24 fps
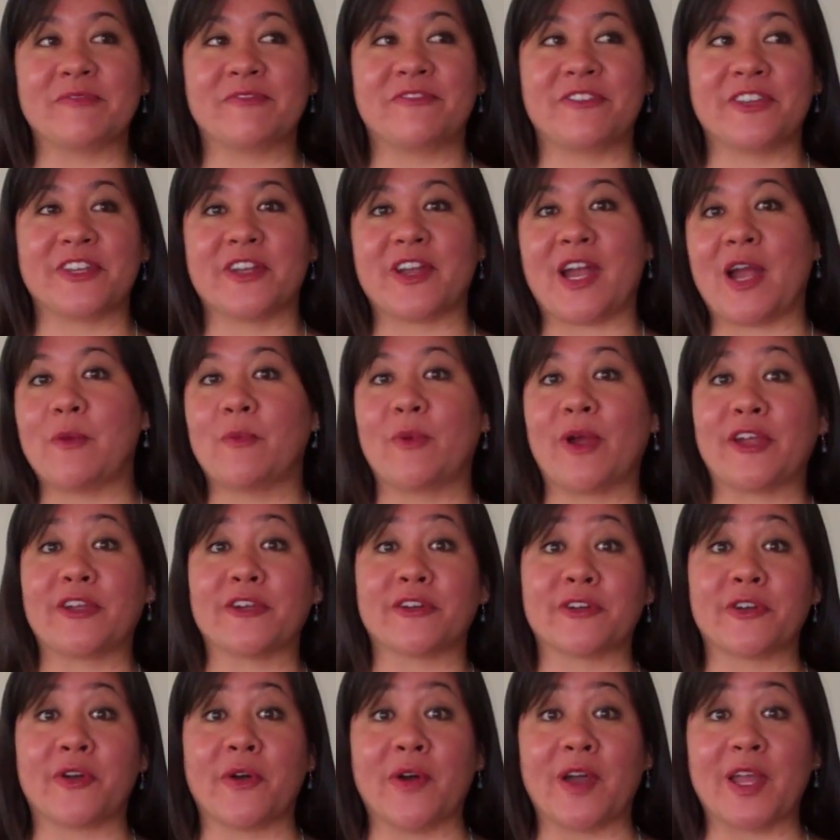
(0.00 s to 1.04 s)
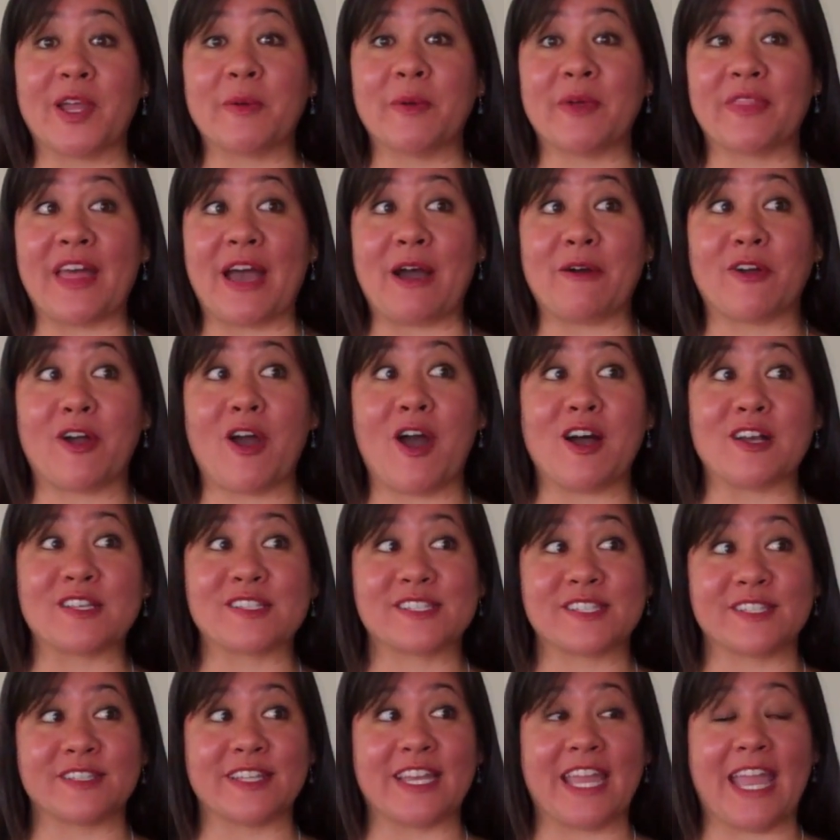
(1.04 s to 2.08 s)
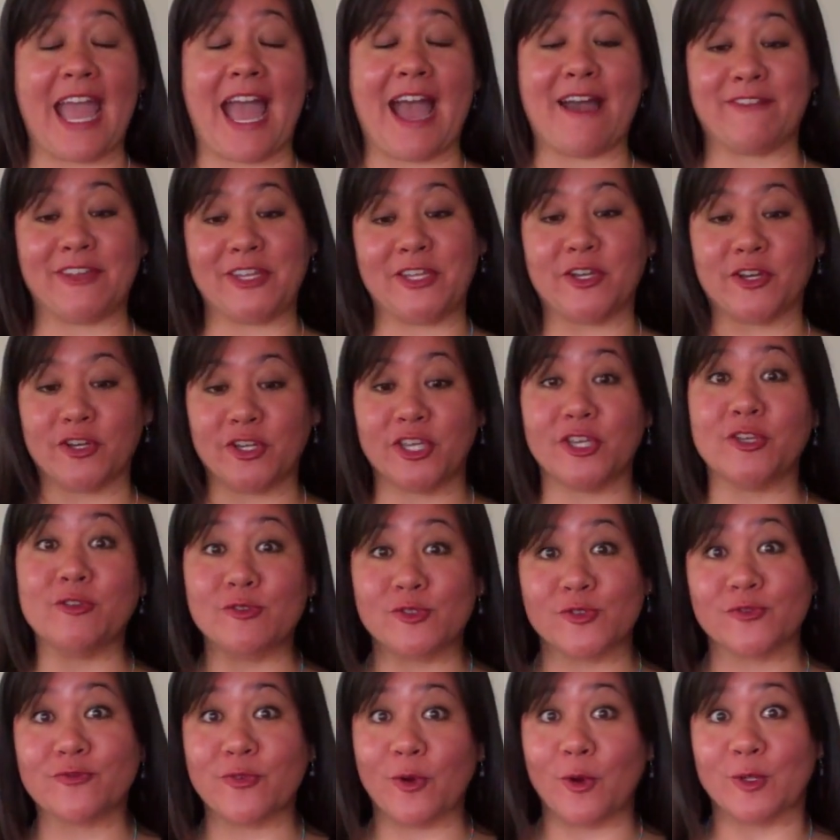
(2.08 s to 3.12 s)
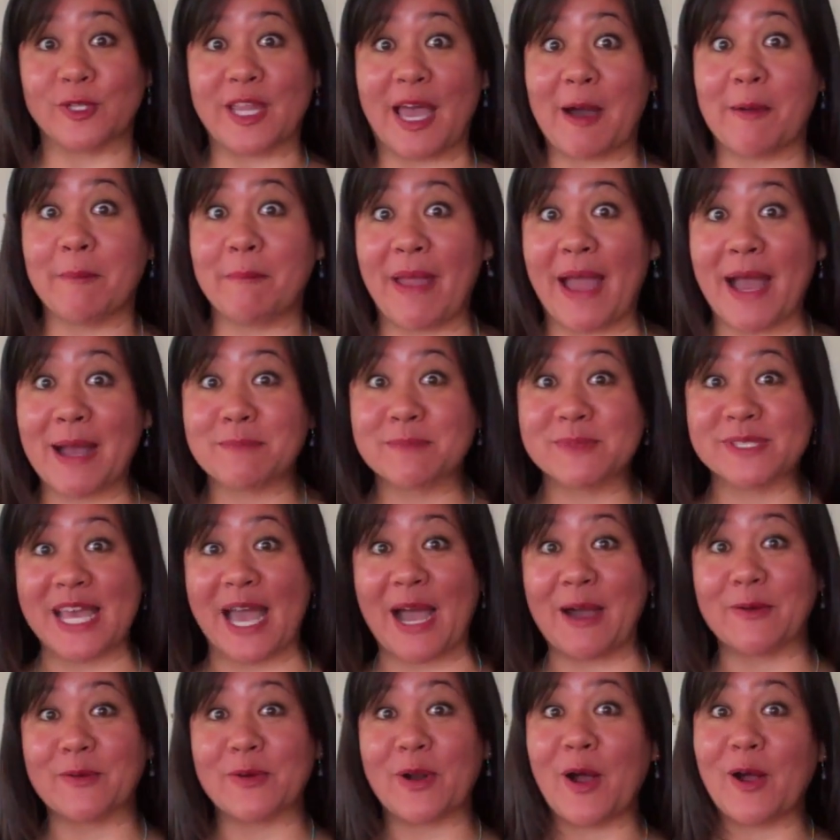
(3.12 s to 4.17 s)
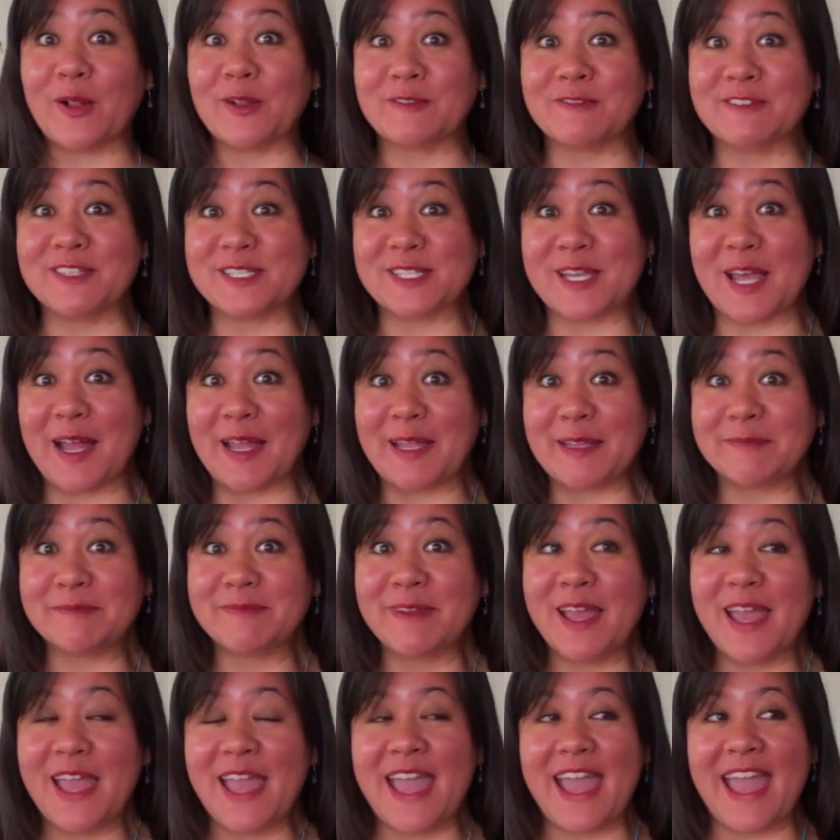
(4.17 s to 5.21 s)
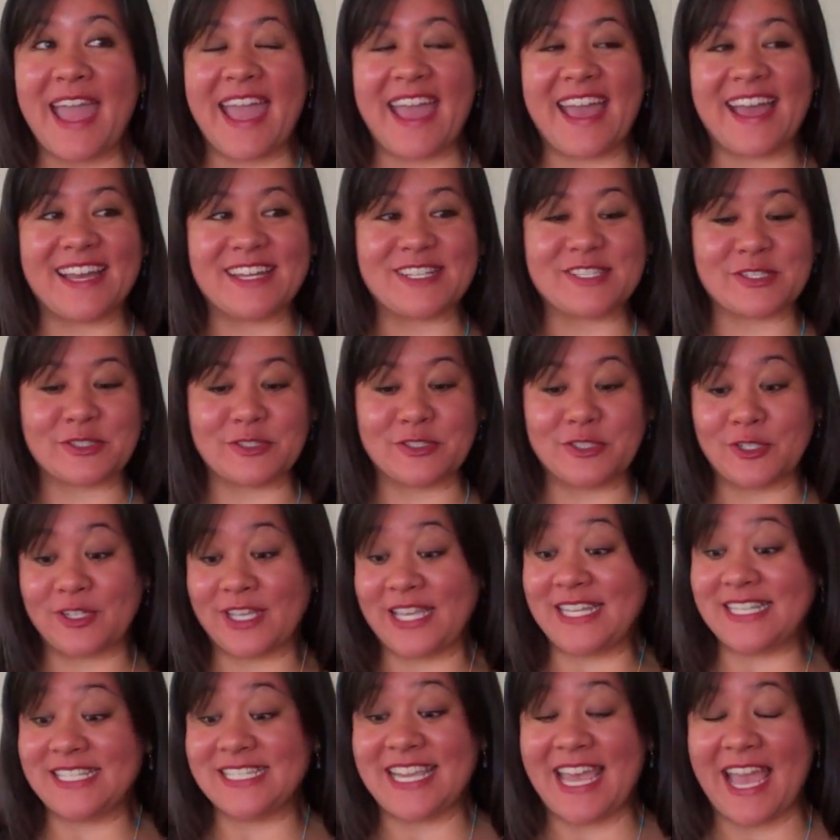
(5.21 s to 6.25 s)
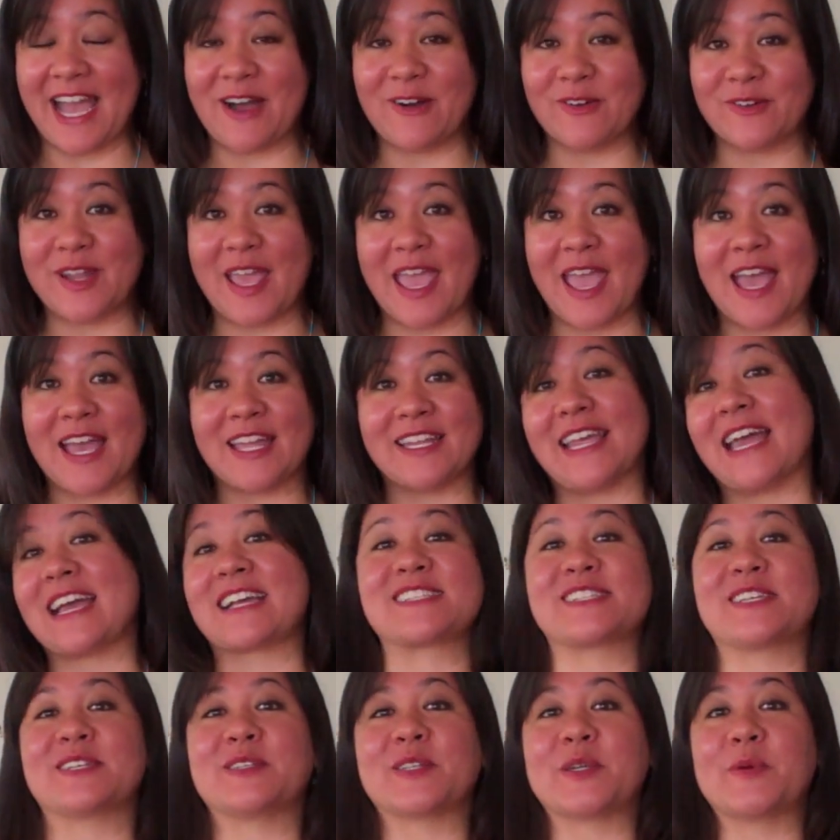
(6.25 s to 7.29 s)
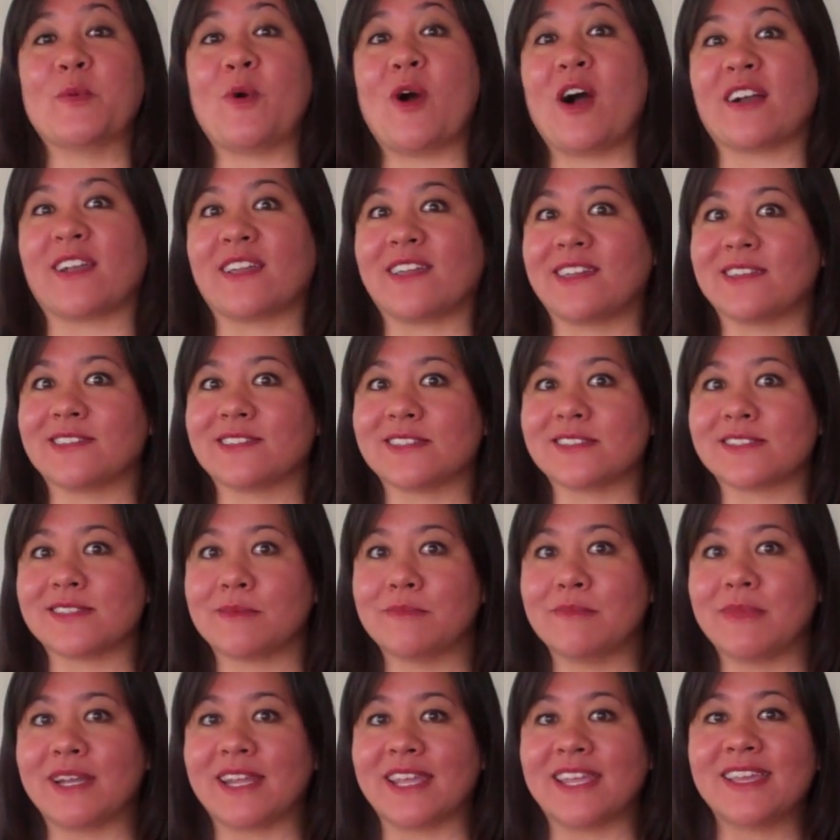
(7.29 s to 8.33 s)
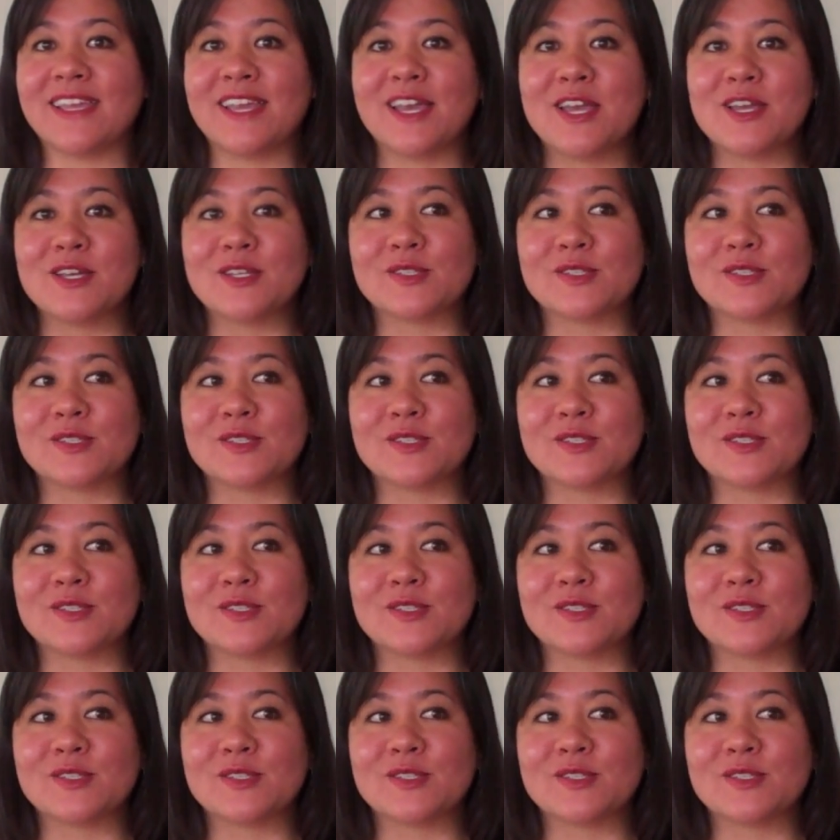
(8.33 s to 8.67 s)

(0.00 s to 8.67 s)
figure out where you're going without constantly having your huge fold-out maps out all of the time and looking down and accidentally walking into somebody.